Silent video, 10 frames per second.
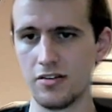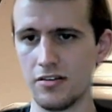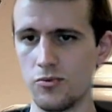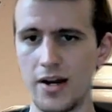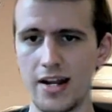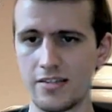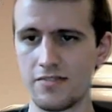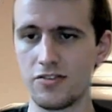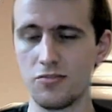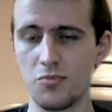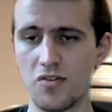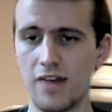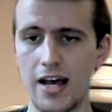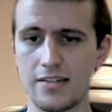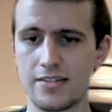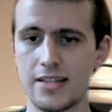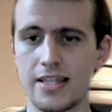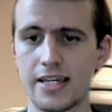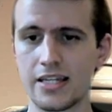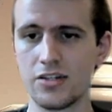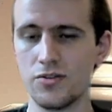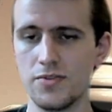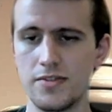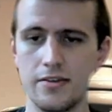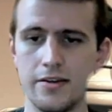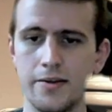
white has a few more files that they can use.